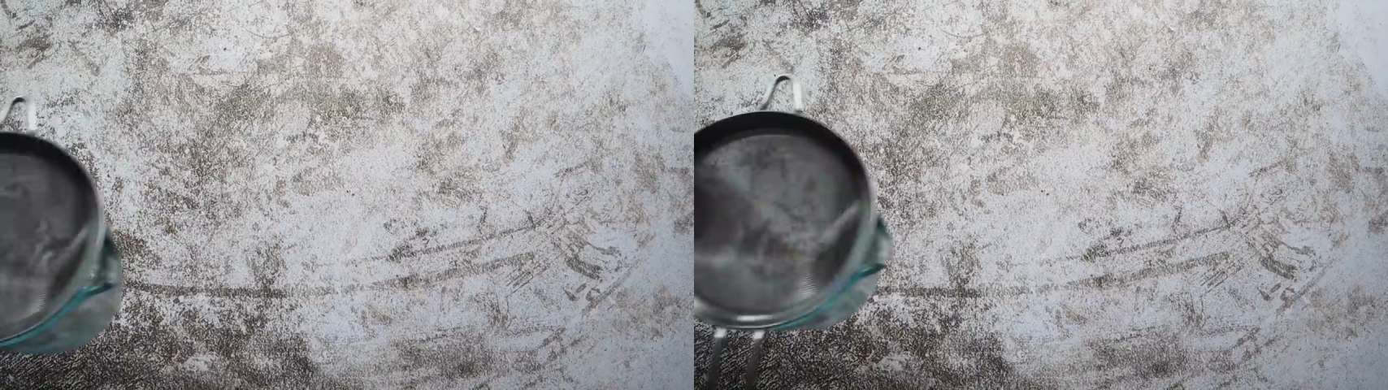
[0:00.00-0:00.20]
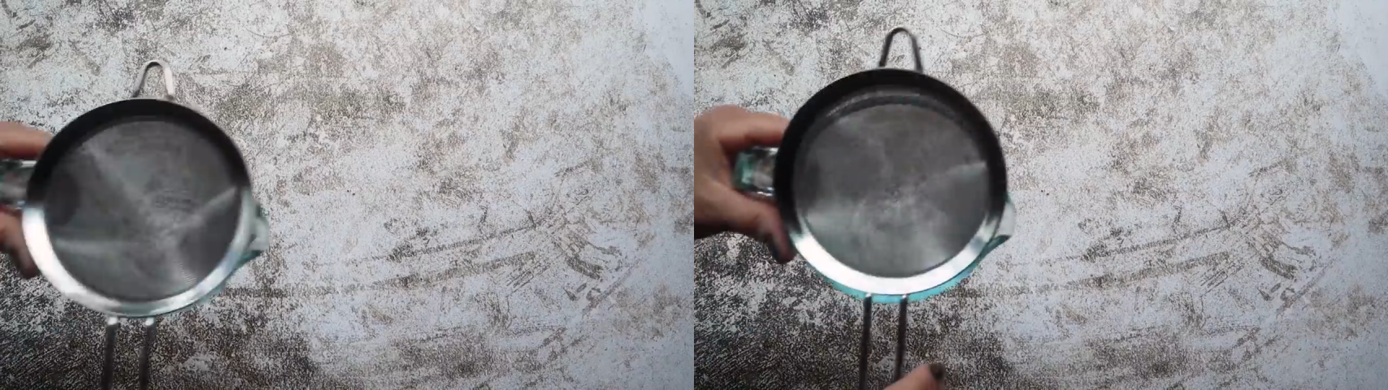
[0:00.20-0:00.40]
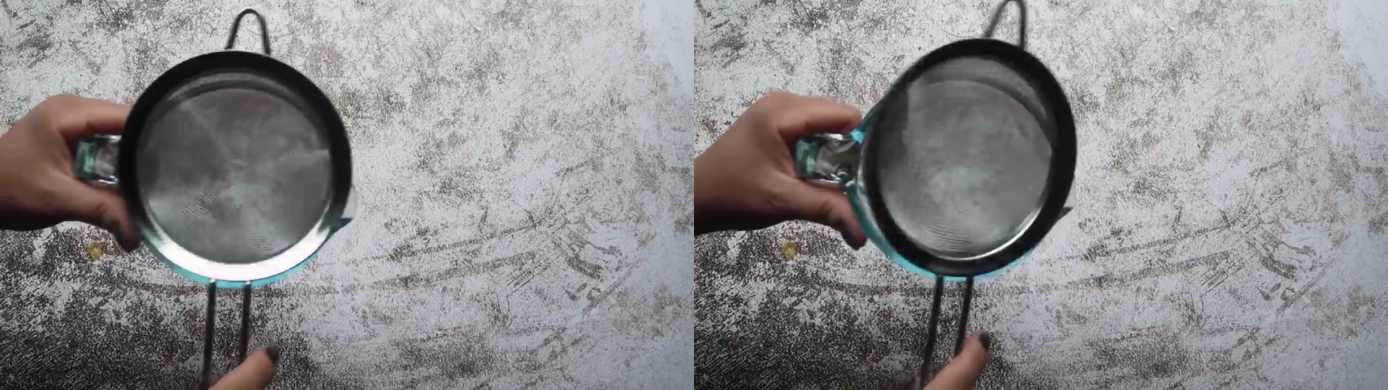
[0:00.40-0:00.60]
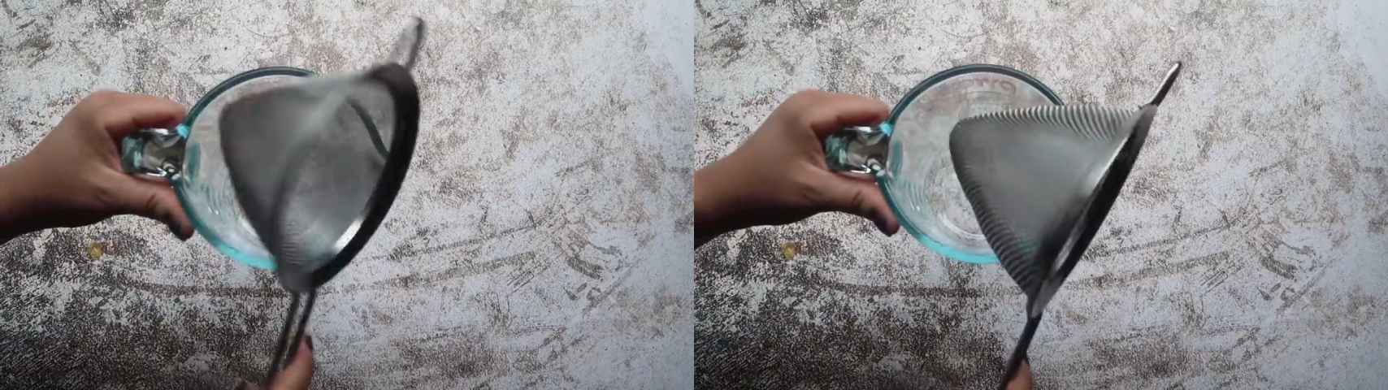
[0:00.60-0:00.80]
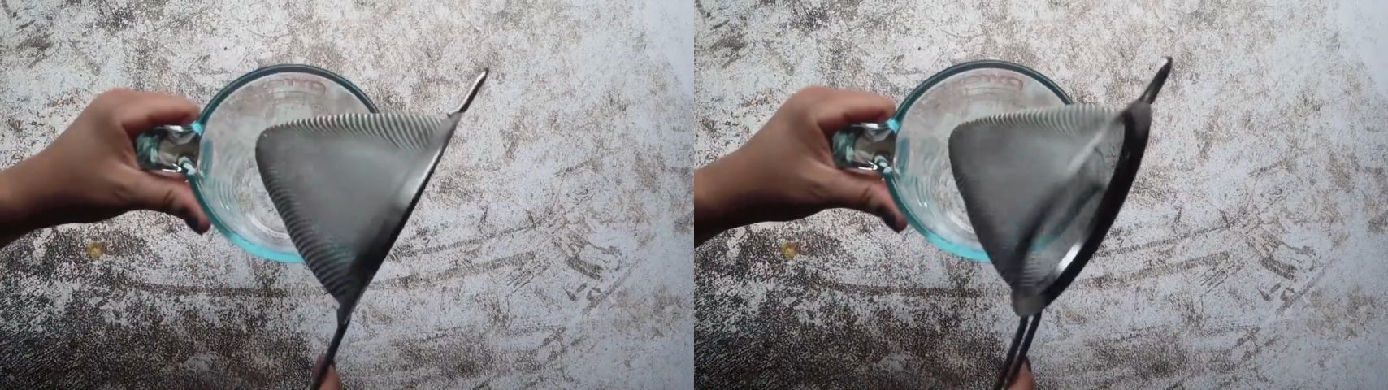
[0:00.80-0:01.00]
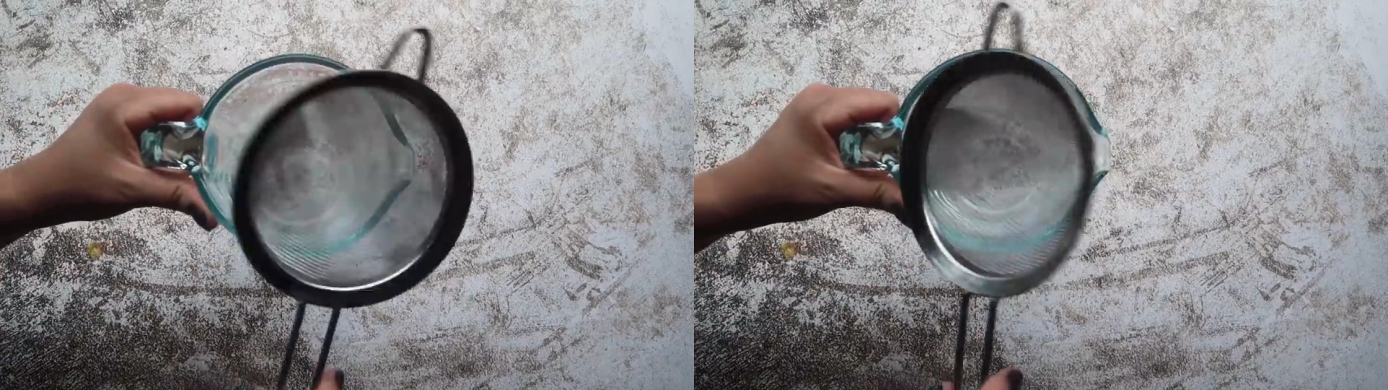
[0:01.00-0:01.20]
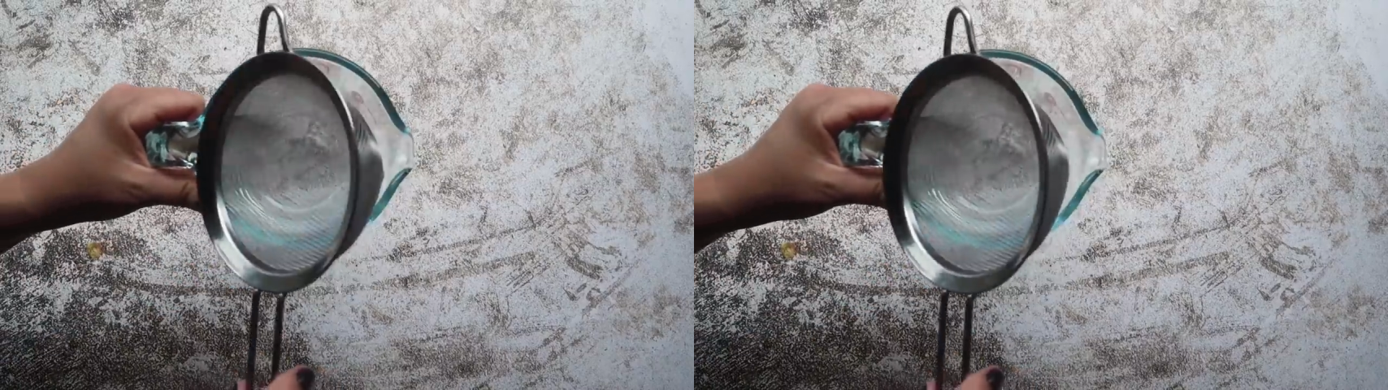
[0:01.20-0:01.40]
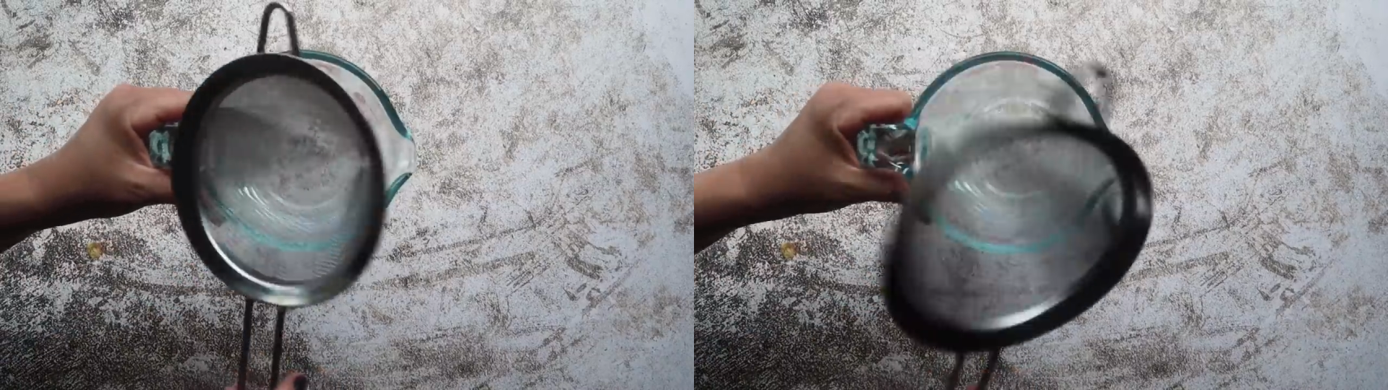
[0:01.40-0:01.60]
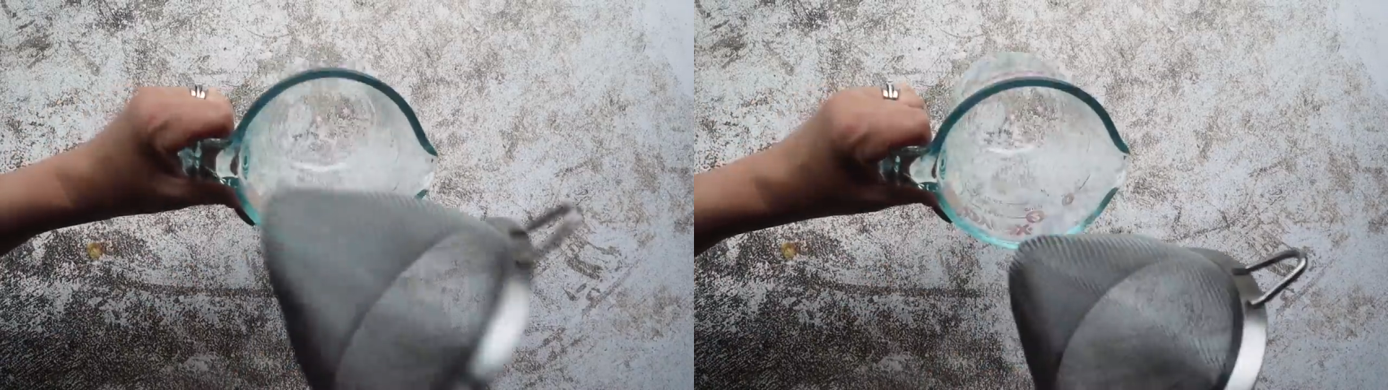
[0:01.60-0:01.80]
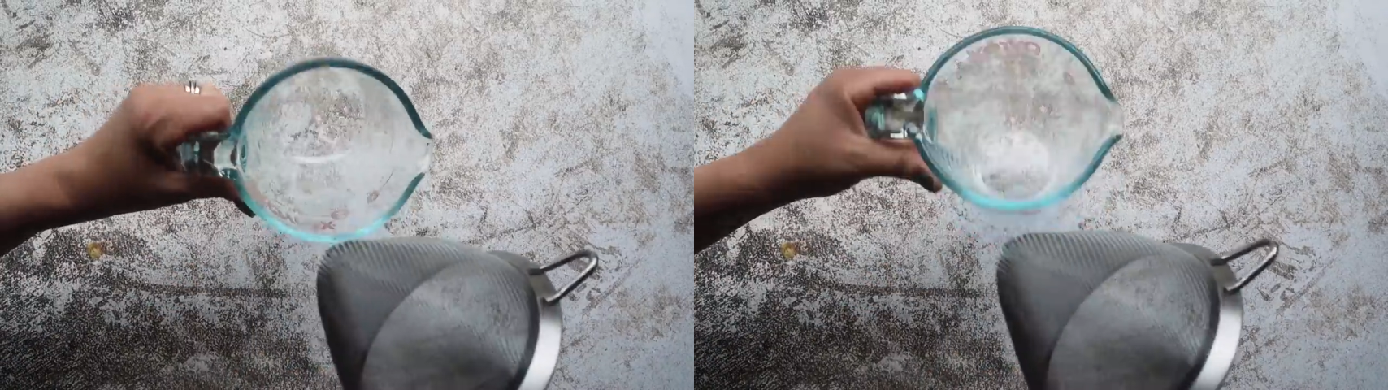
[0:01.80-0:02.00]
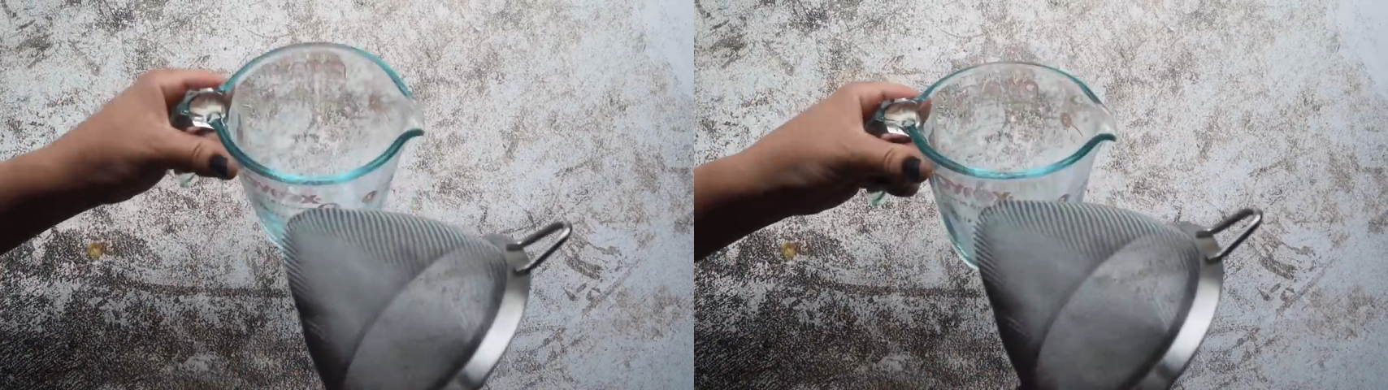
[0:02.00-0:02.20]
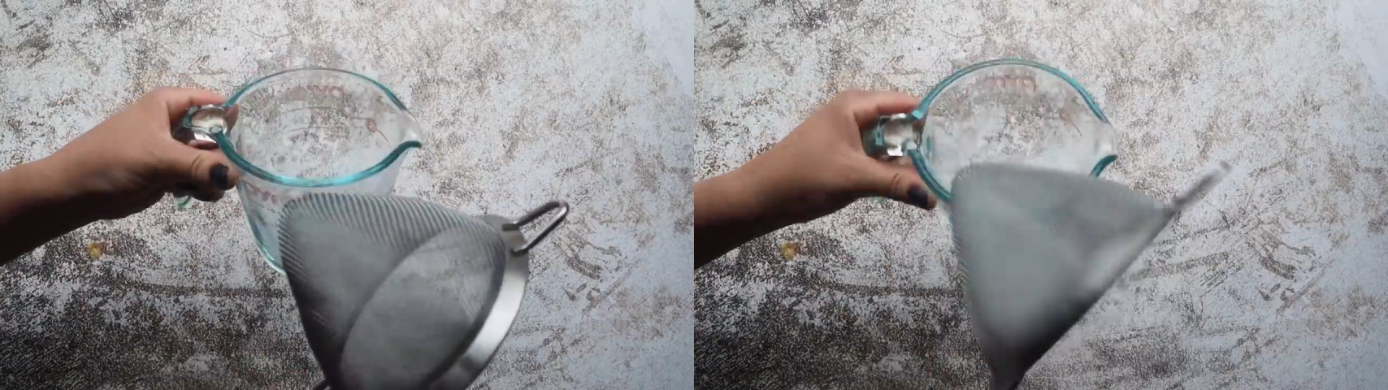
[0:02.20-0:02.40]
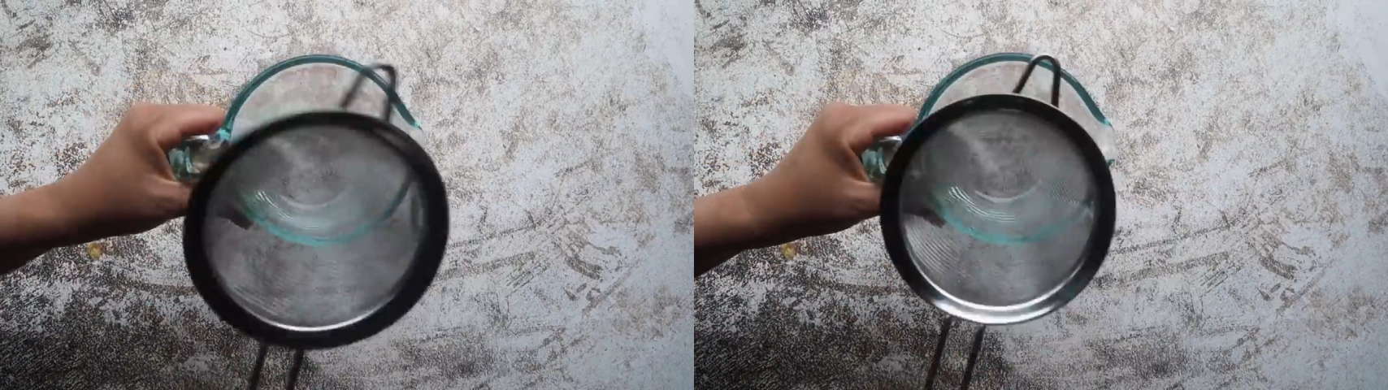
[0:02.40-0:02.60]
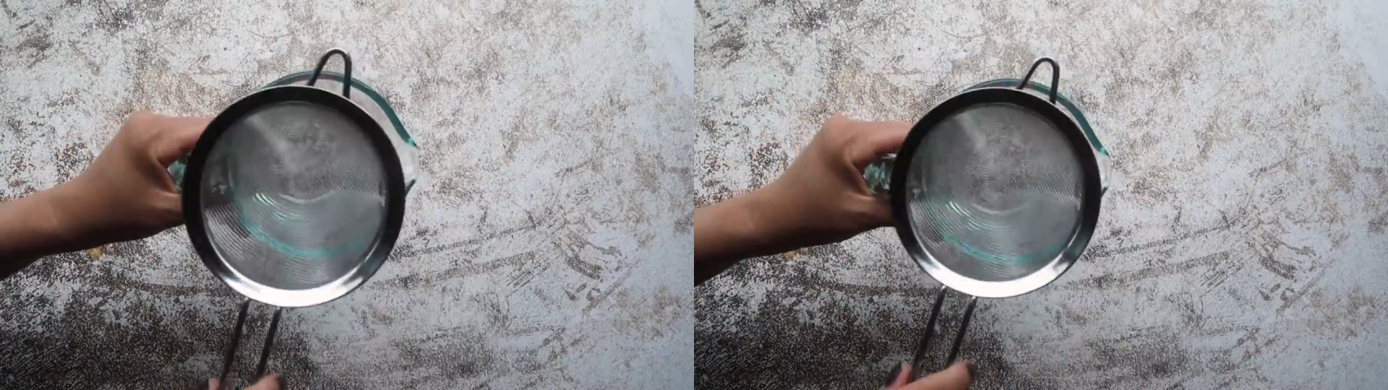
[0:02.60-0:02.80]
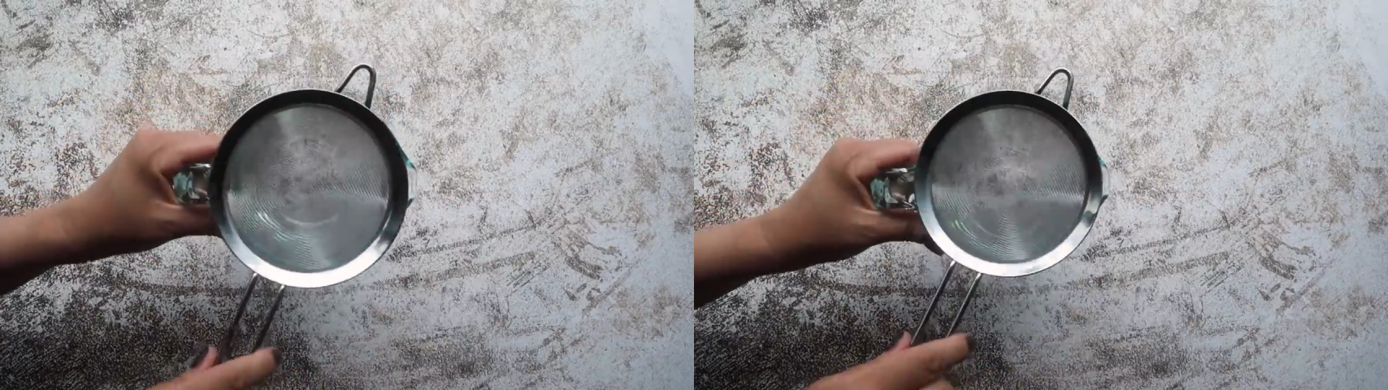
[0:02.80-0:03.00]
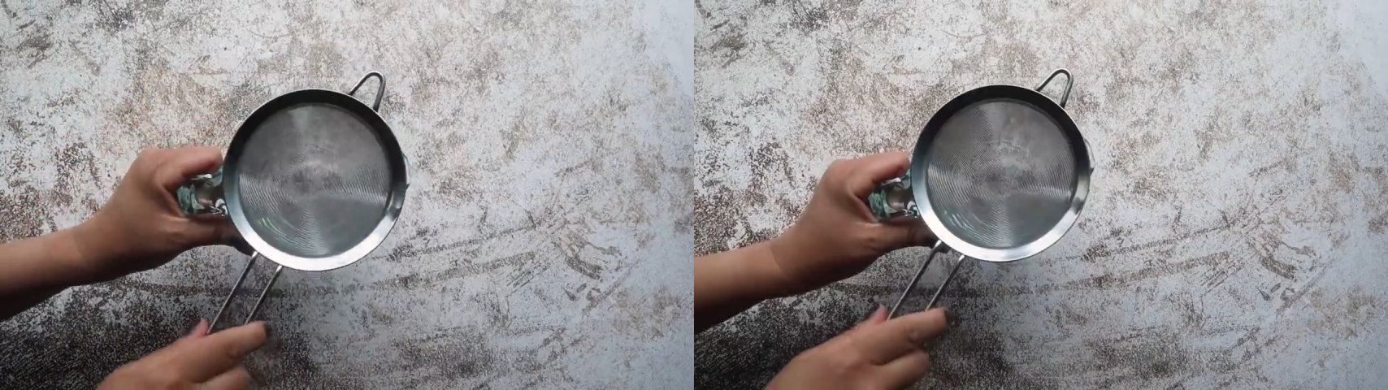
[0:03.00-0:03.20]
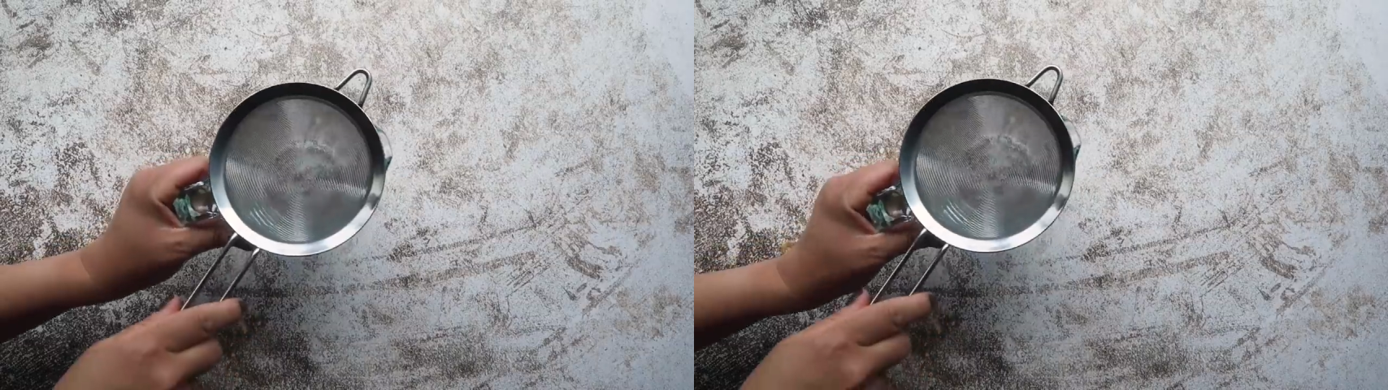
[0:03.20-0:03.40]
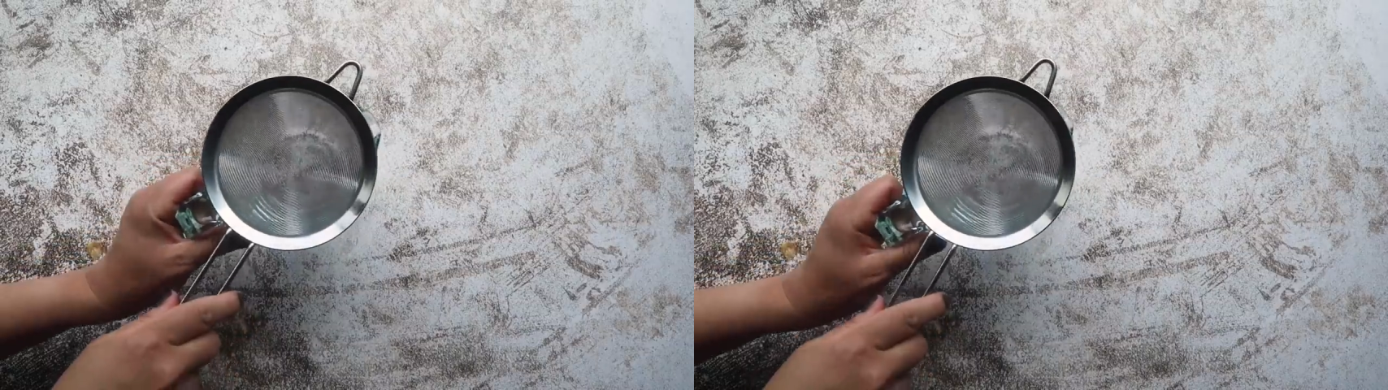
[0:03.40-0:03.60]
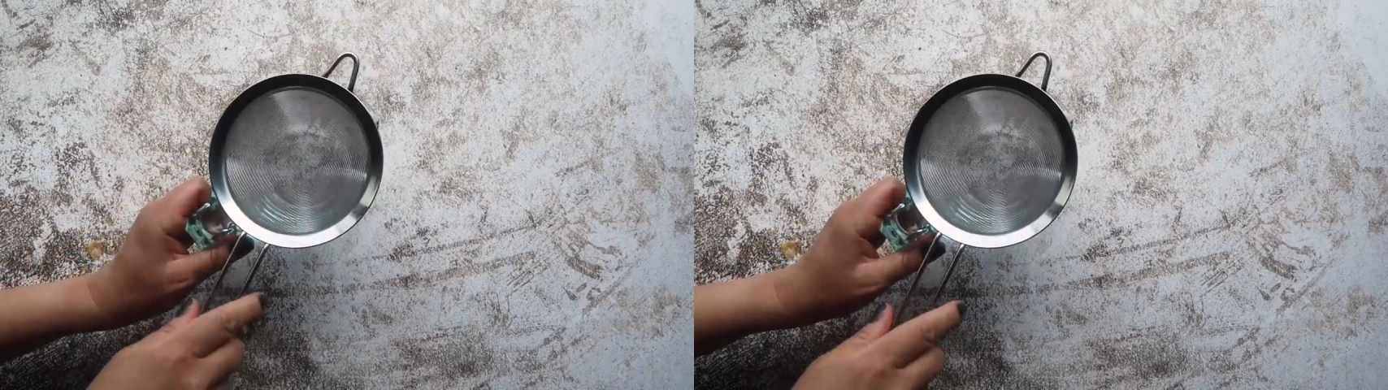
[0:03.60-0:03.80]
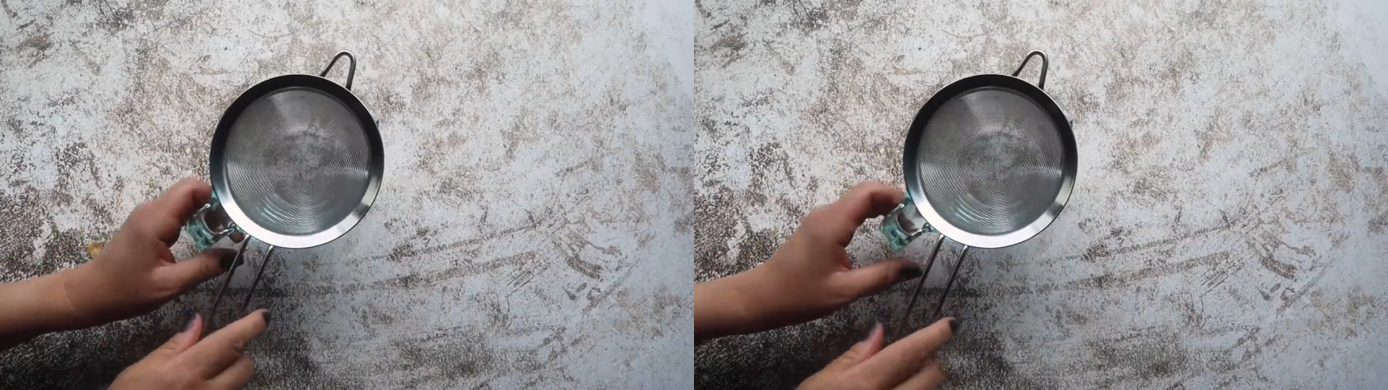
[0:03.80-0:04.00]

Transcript: (no speaker visible)